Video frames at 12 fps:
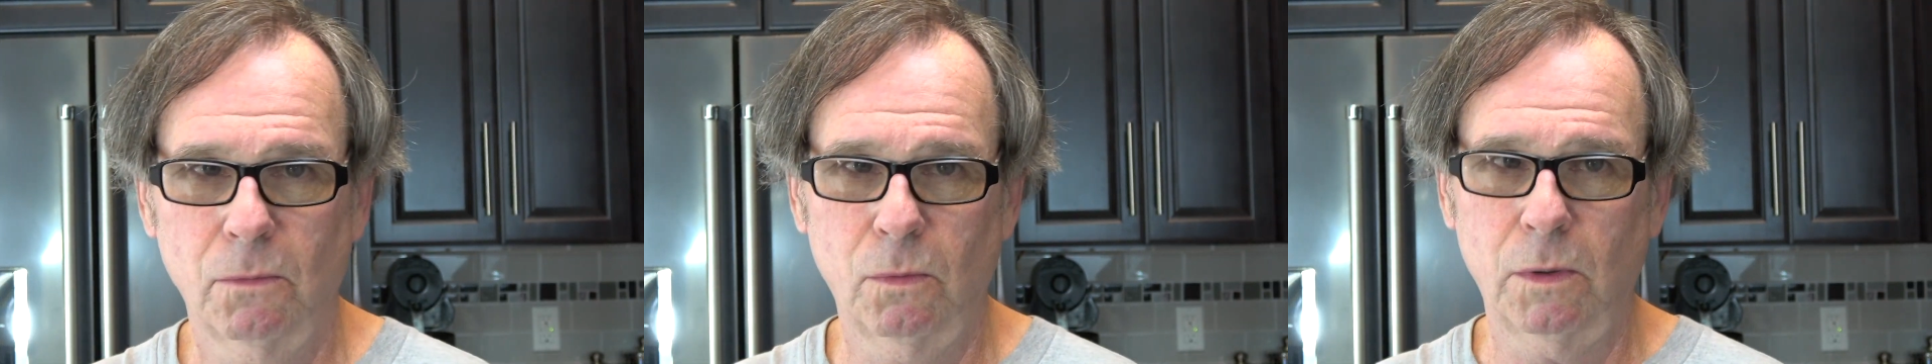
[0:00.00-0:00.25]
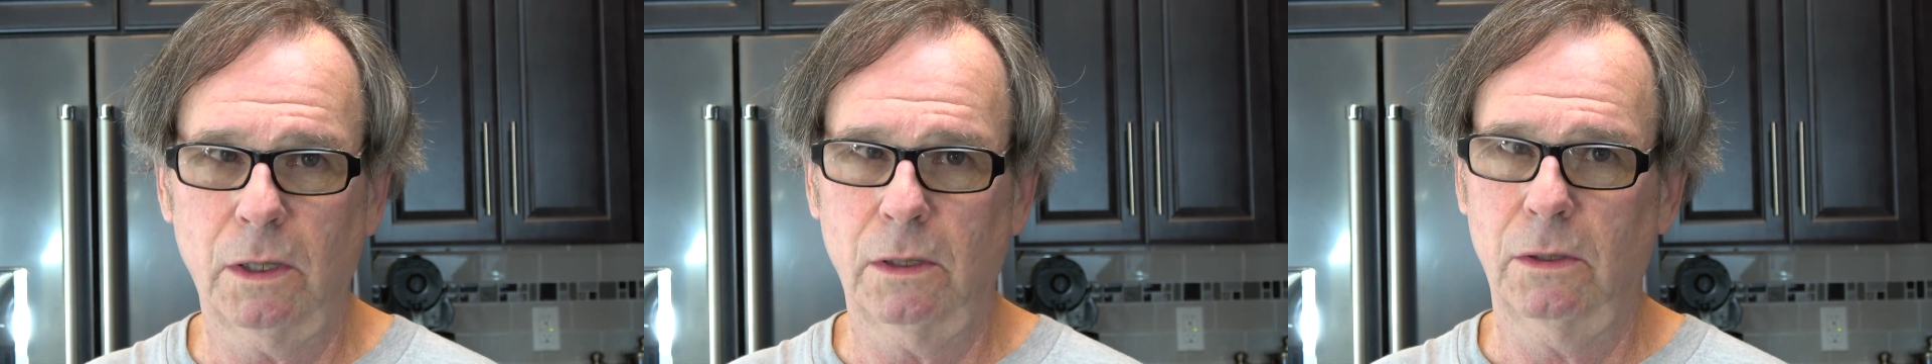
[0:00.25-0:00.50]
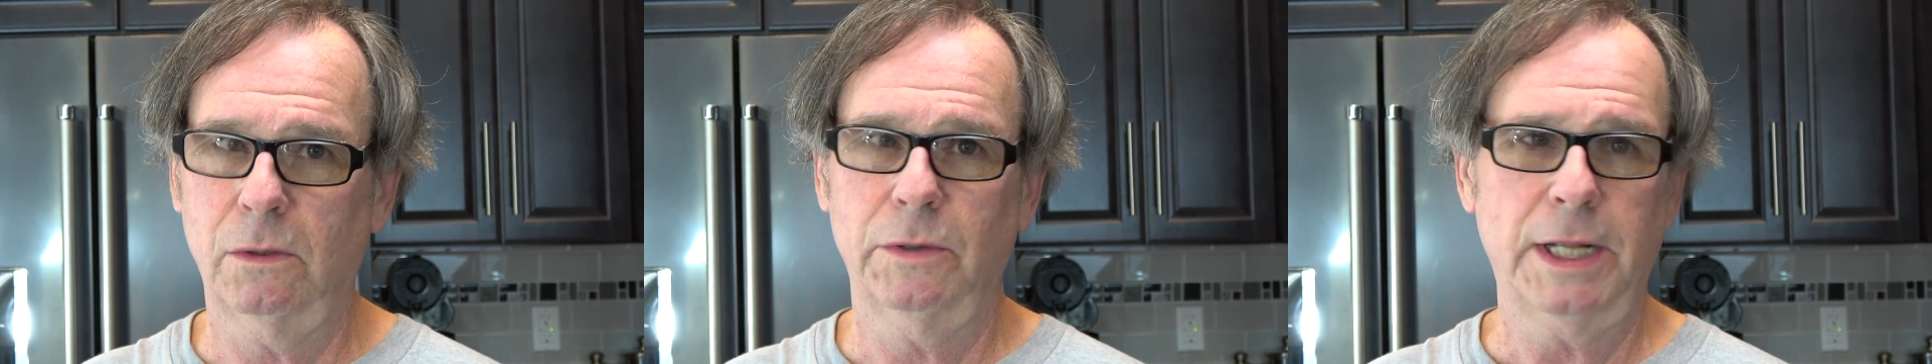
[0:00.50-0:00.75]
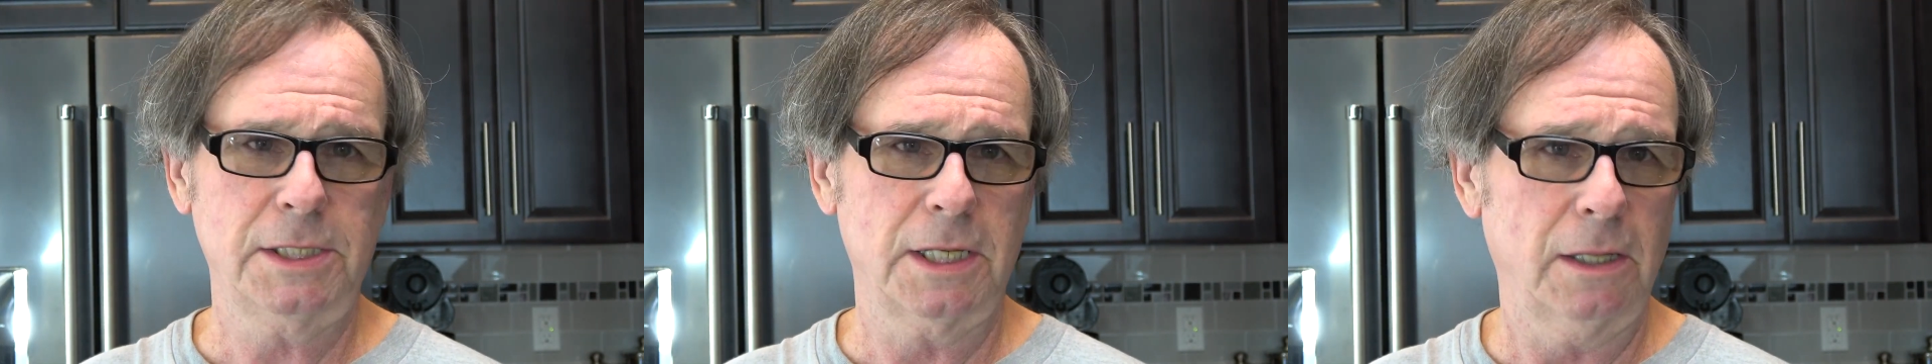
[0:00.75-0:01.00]
Whoa,
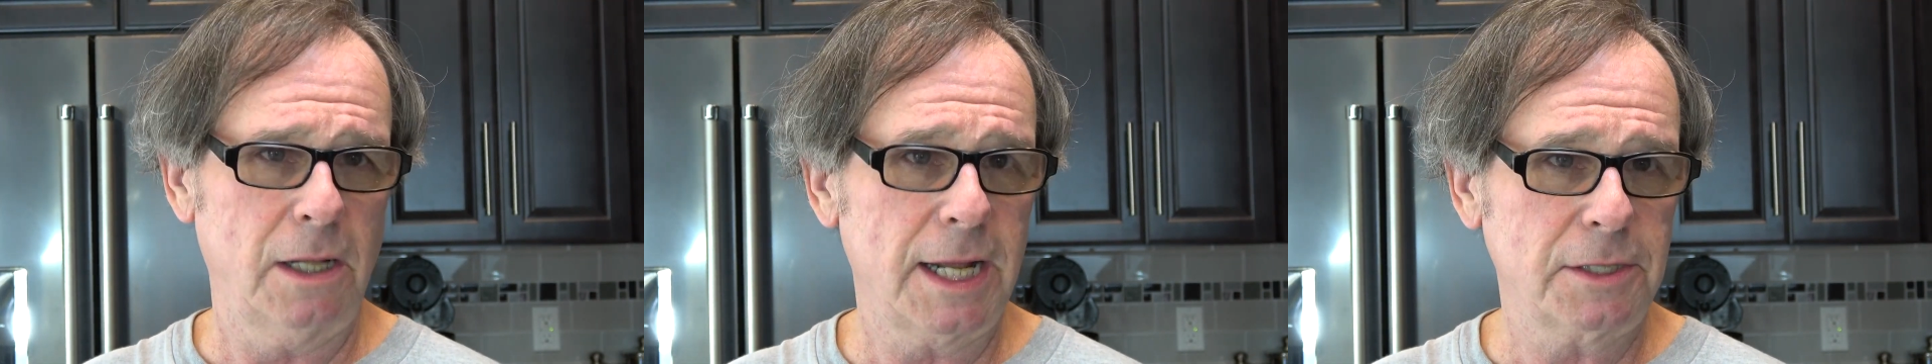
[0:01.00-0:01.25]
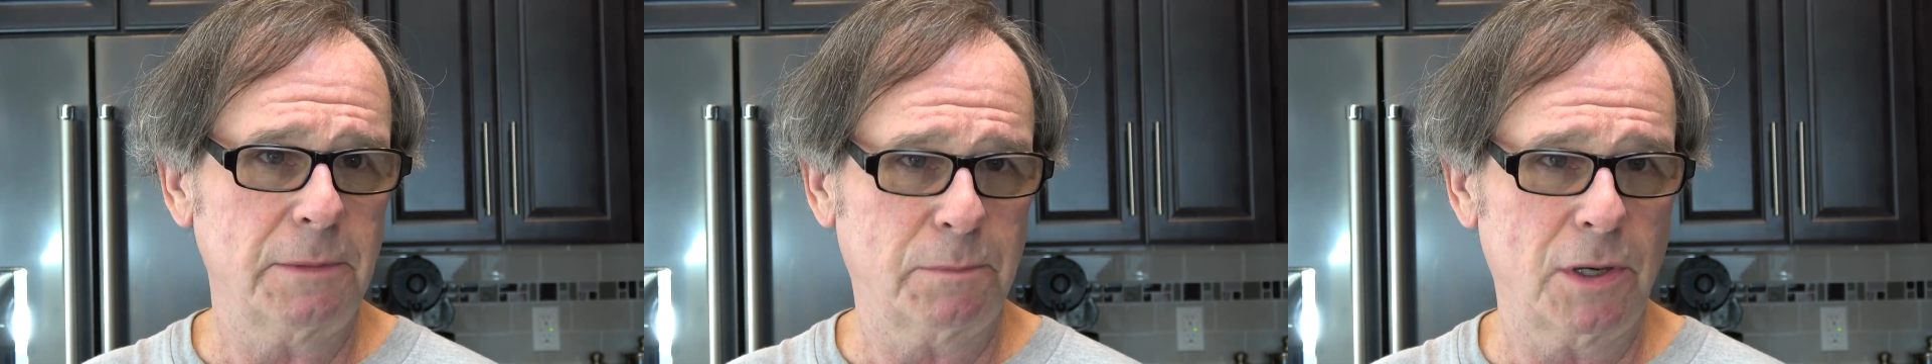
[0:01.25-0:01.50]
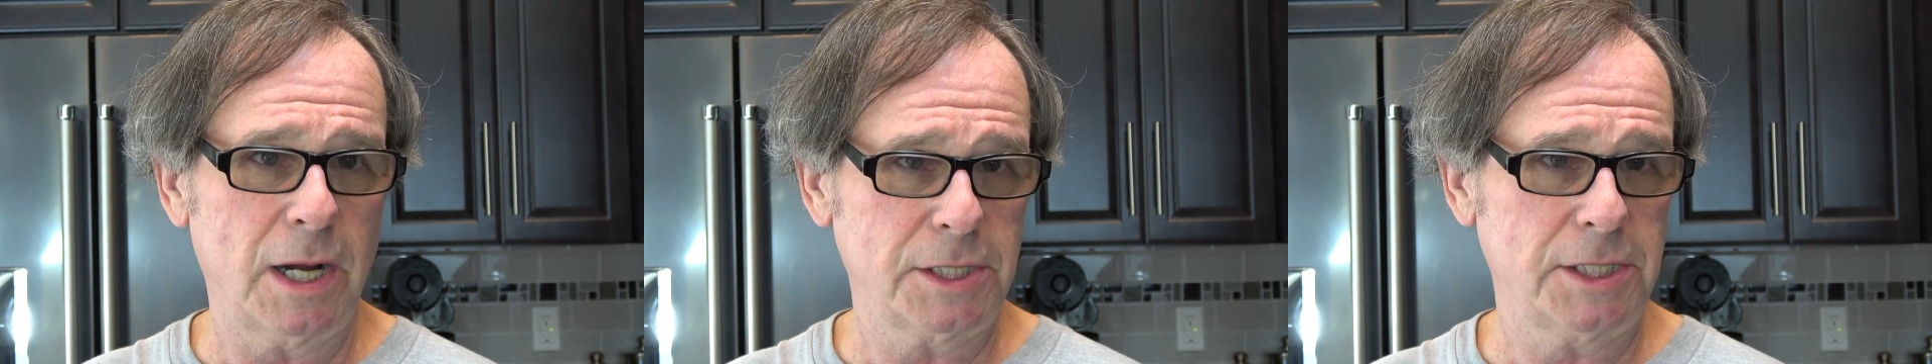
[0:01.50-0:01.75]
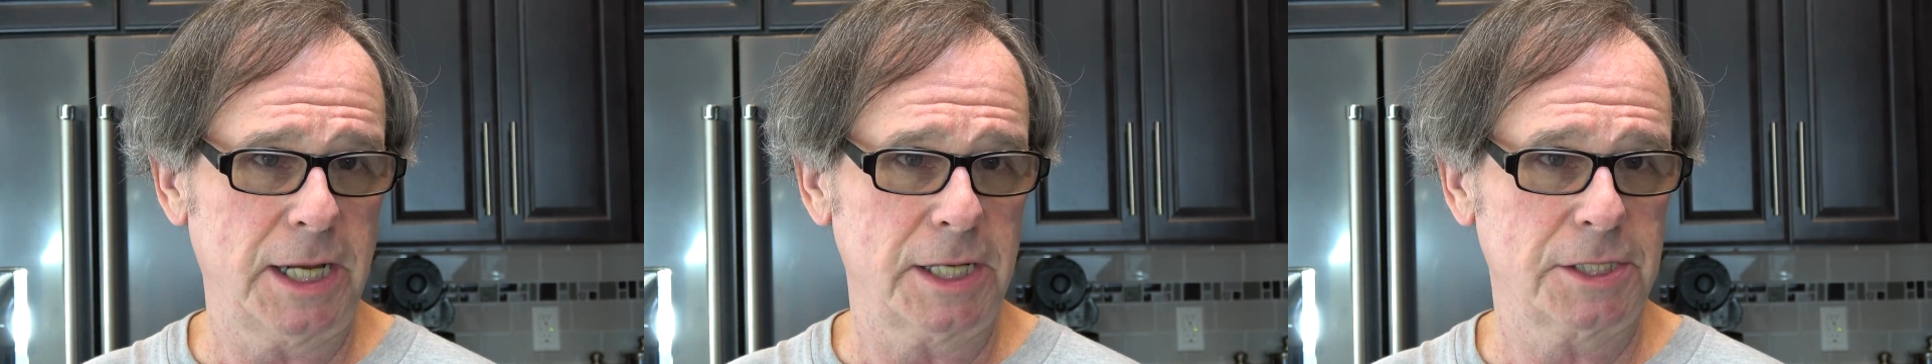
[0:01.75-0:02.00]
that's a lot to
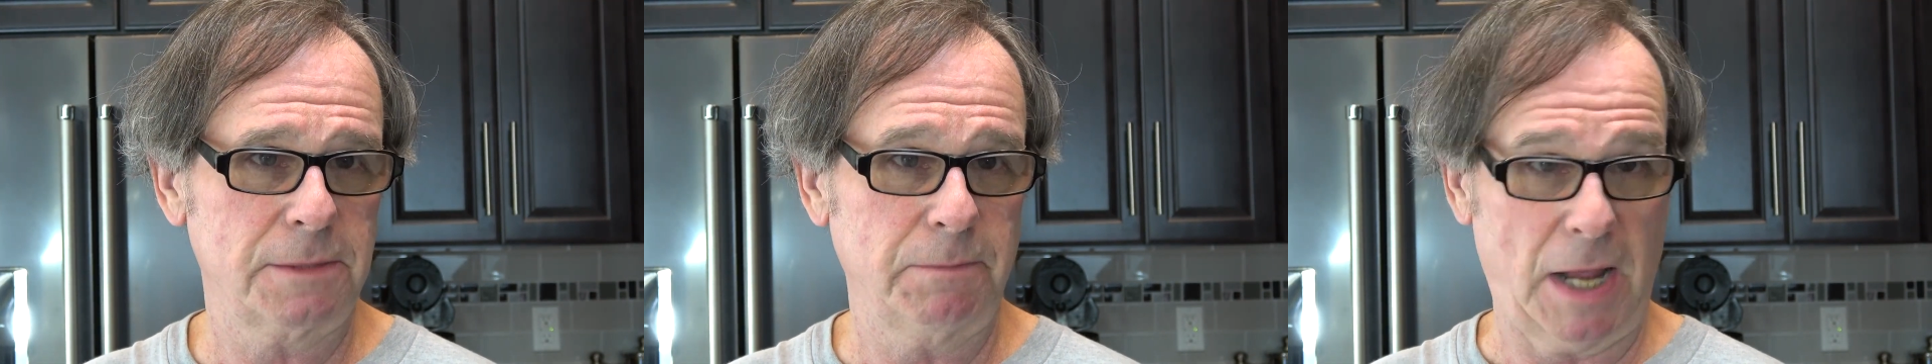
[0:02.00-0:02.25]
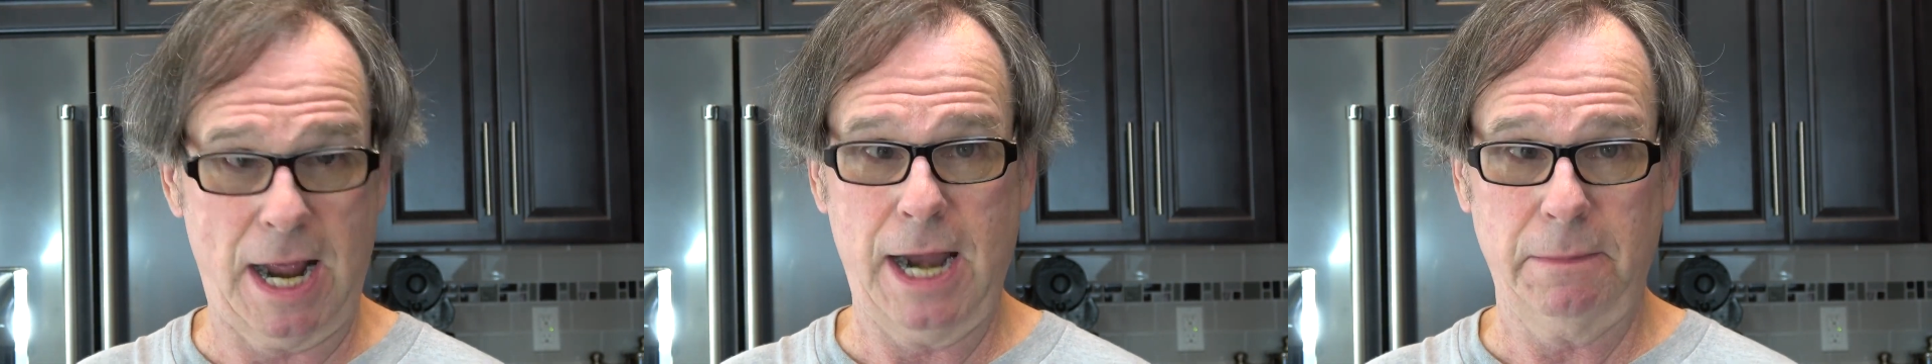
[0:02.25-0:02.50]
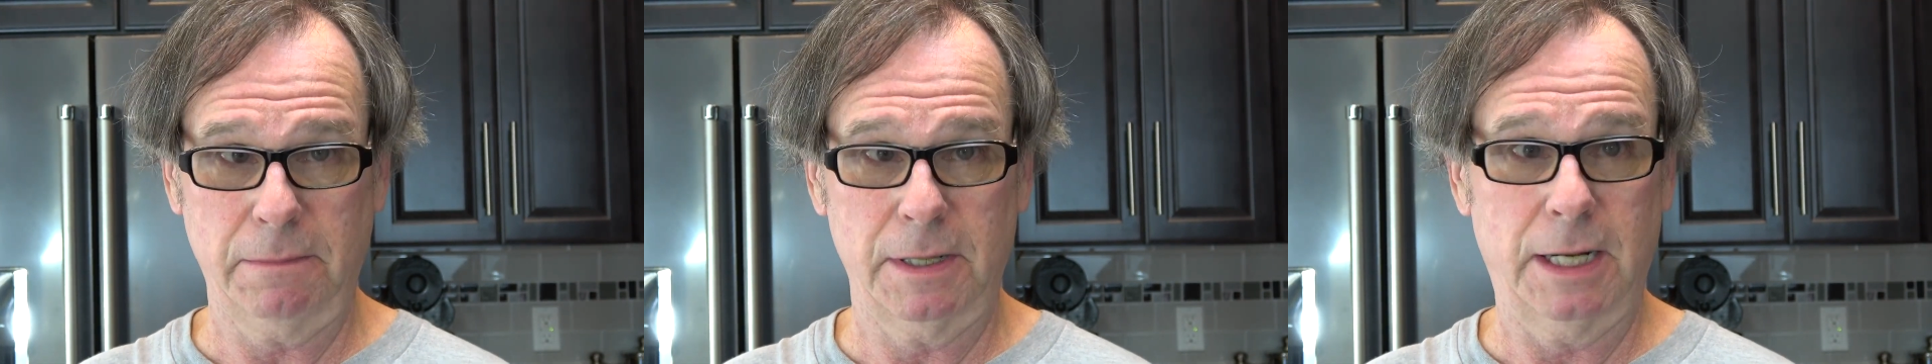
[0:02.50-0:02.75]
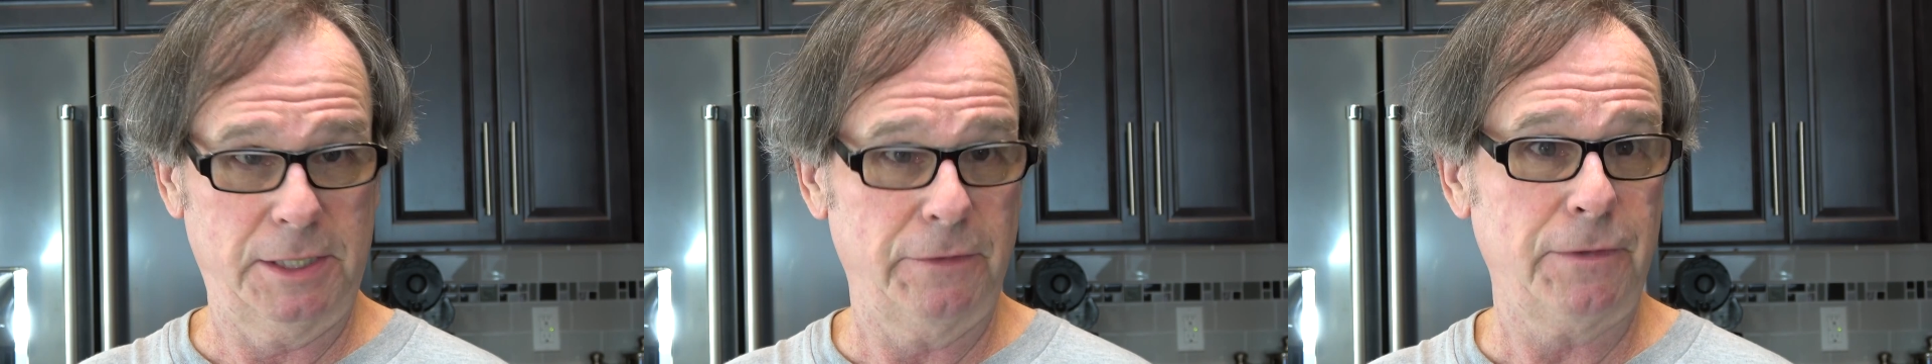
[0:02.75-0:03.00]
process. I'm
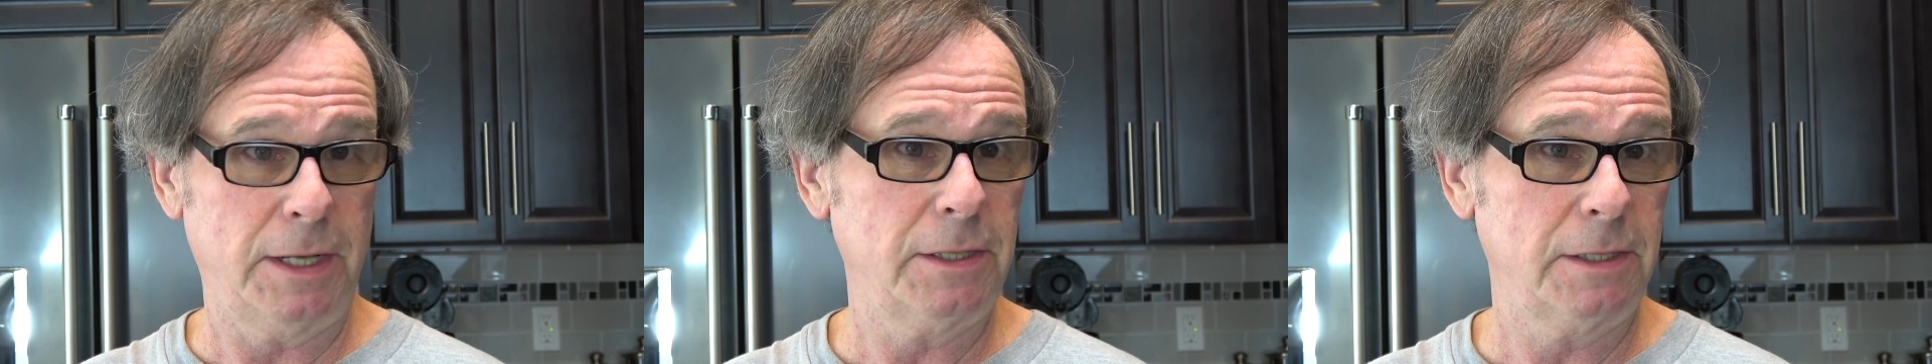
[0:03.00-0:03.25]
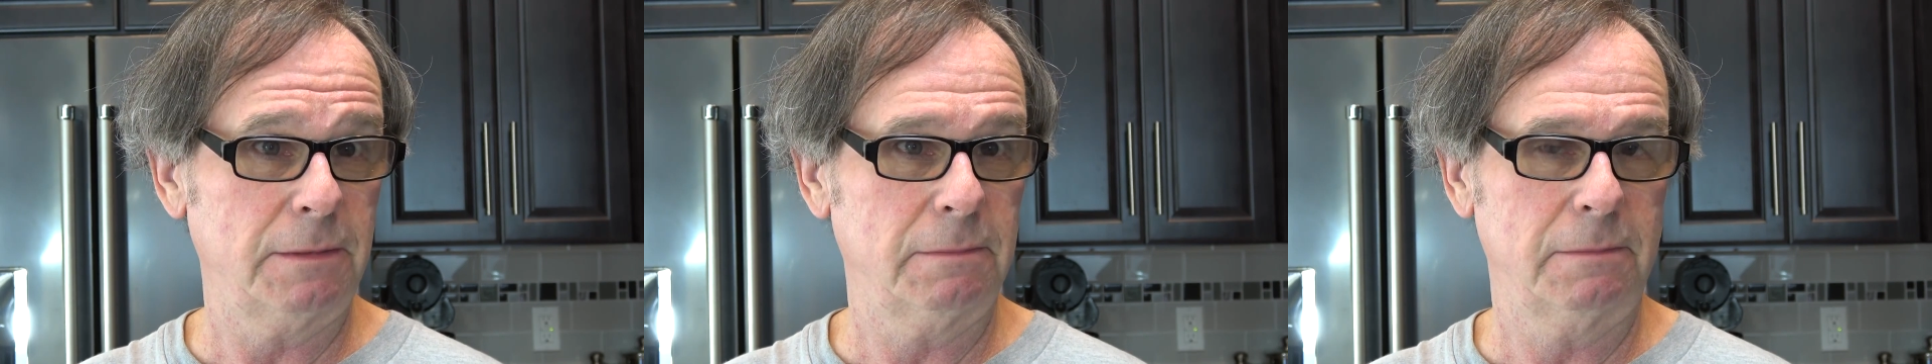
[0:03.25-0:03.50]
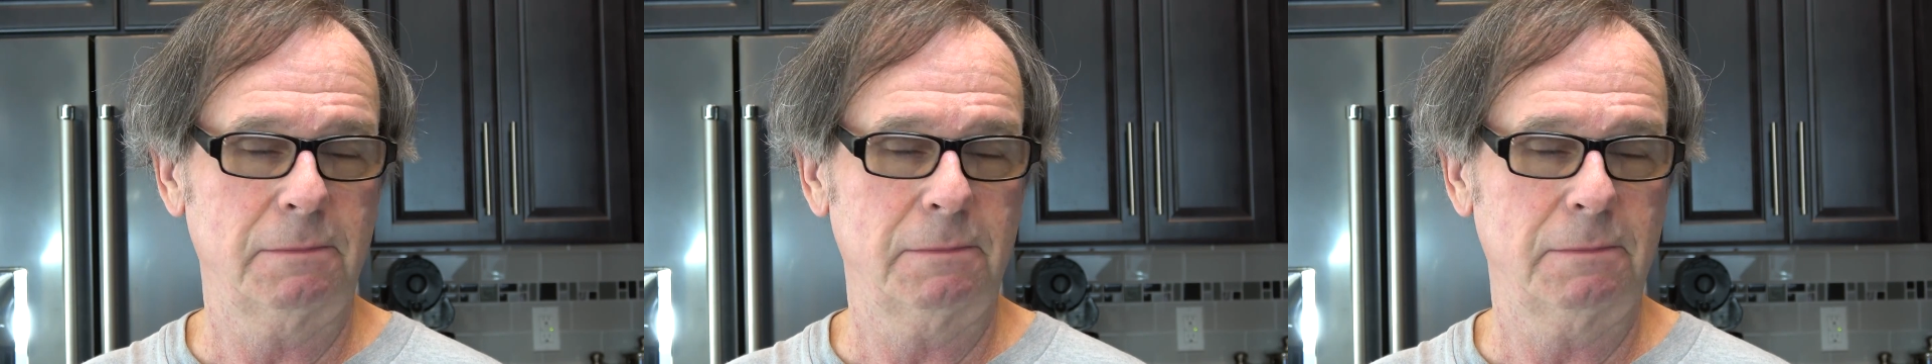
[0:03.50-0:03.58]
a defendant.